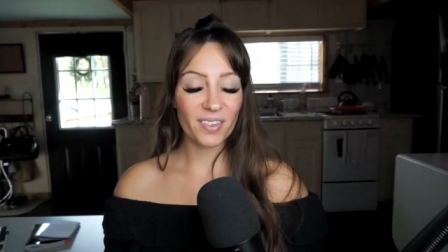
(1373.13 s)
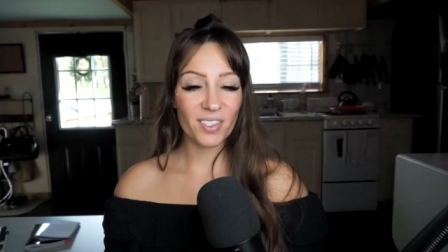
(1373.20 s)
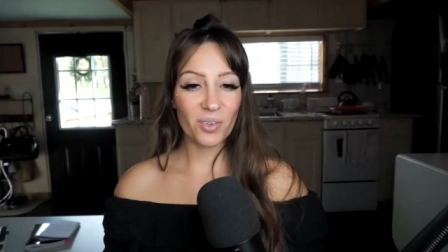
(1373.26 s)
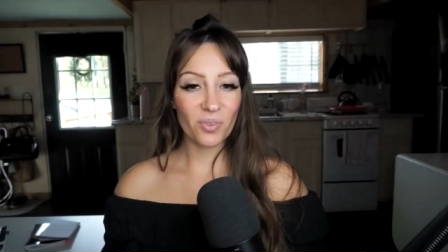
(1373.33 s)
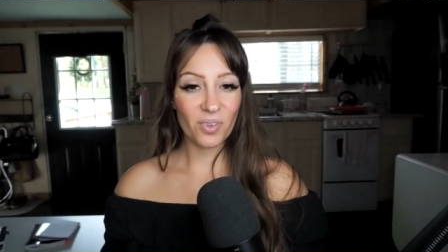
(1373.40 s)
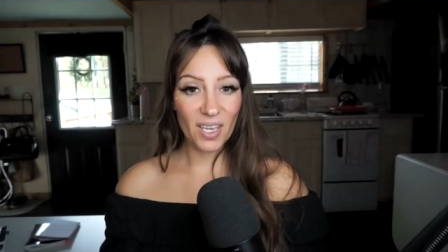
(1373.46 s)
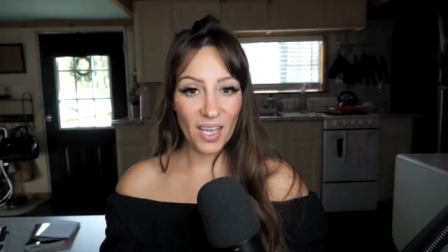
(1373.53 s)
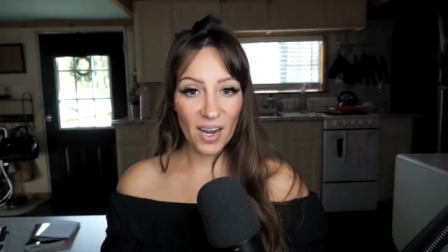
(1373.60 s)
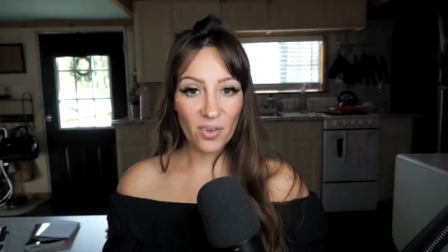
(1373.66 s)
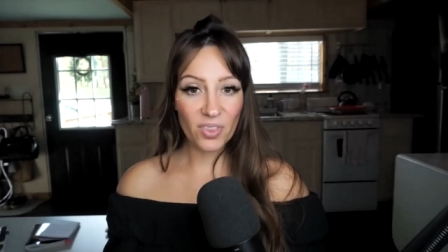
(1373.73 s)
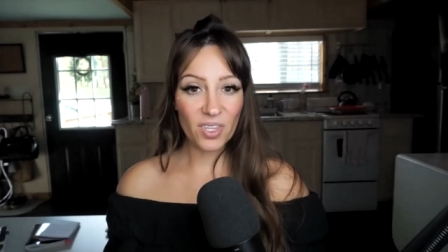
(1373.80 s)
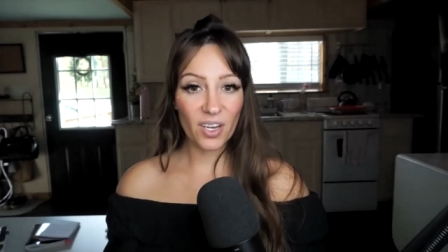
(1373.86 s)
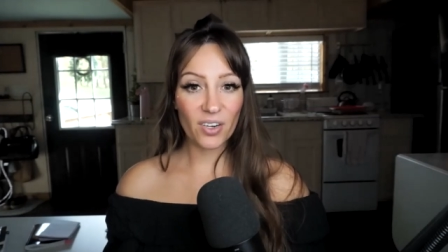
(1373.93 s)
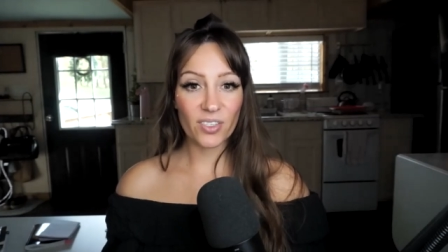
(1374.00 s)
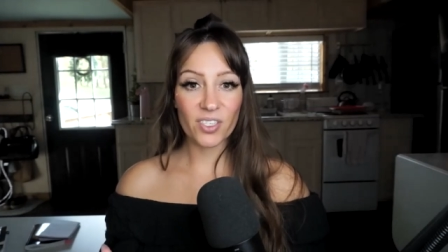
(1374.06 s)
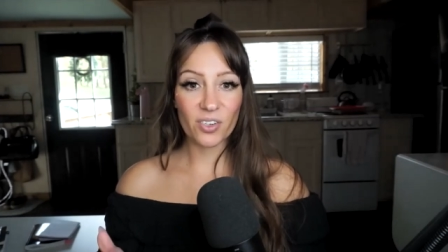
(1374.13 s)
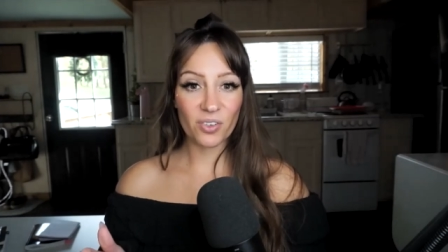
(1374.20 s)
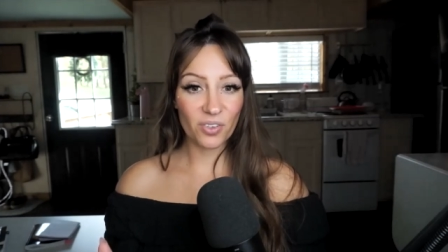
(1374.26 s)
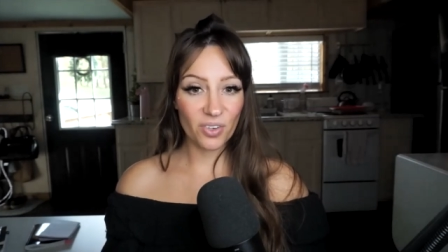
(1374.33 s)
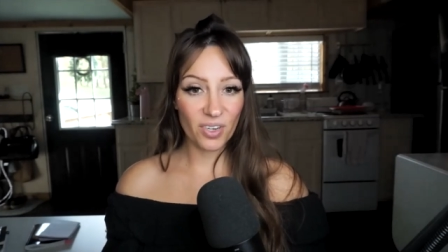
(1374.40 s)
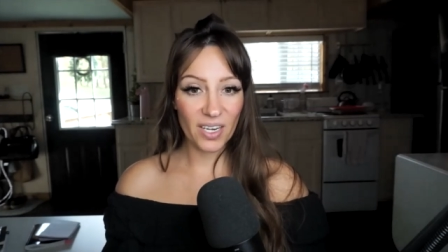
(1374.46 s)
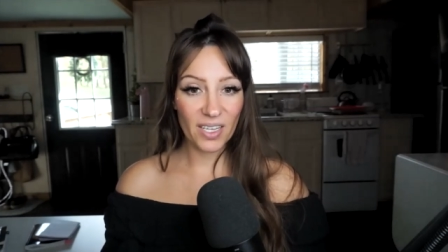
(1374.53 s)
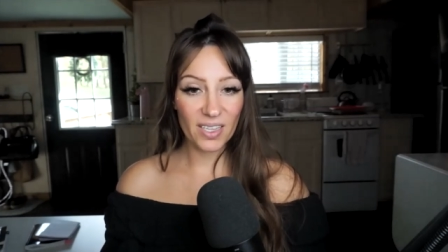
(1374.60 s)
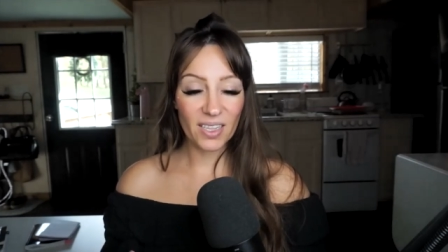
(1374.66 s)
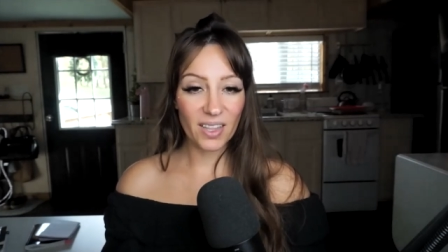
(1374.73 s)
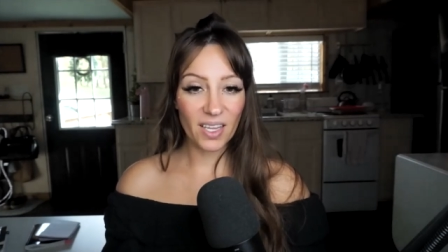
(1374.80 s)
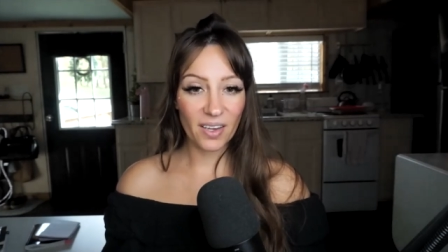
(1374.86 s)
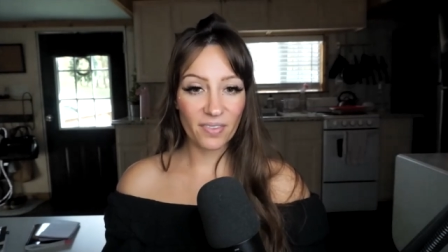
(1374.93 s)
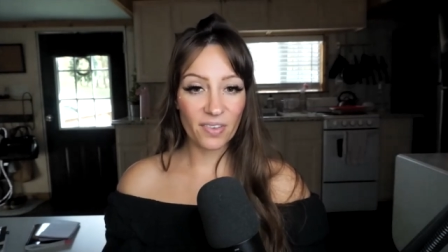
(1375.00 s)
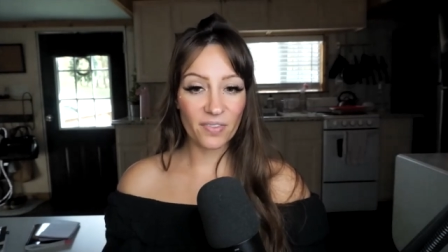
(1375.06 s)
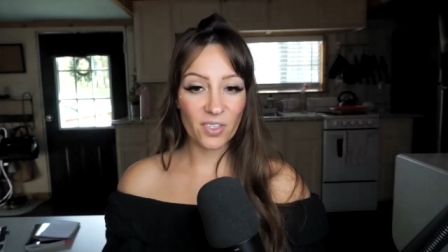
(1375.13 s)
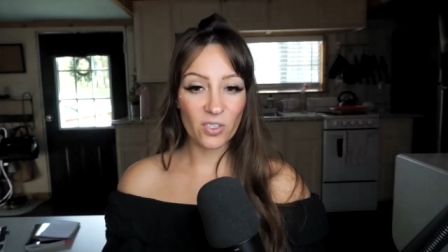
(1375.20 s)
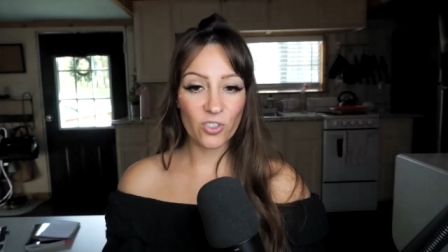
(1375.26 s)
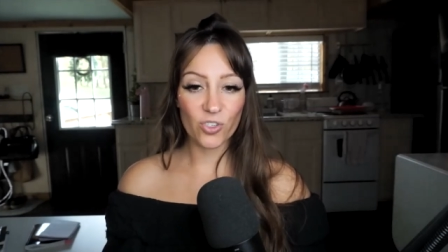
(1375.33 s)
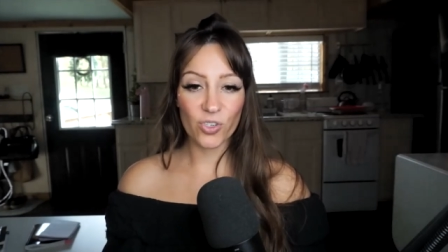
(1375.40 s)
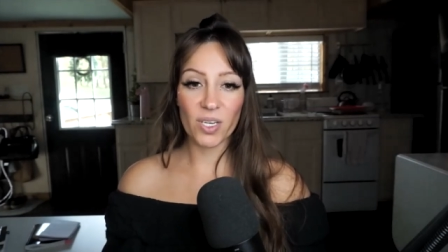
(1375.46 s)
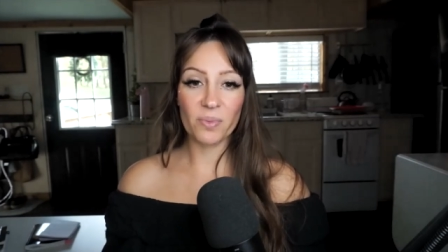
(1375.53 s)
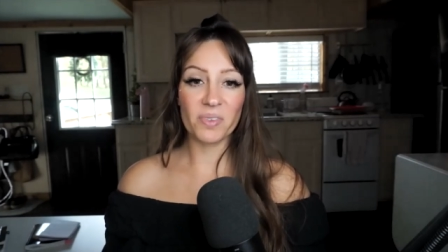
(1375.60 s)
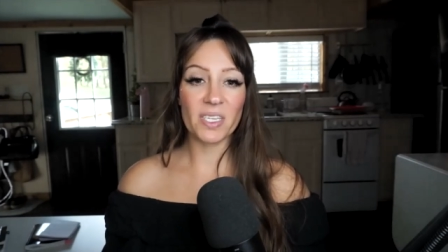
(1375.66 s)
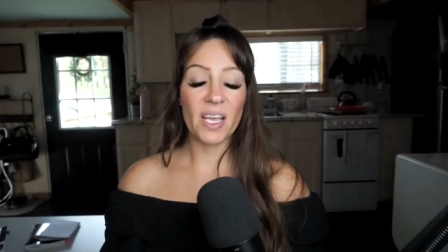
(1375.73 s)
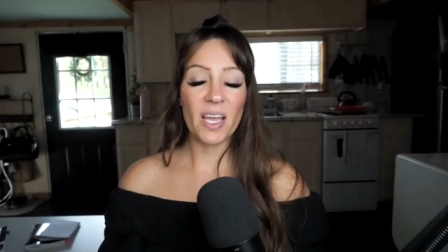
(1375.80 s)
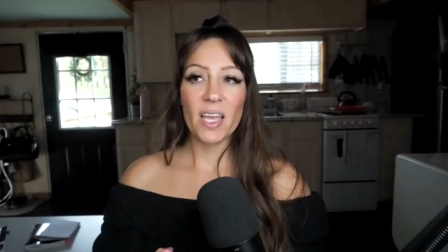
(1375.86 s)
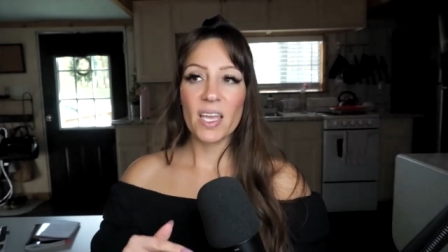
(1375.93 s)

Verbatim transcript: So get out there, start creating the life of your dreams,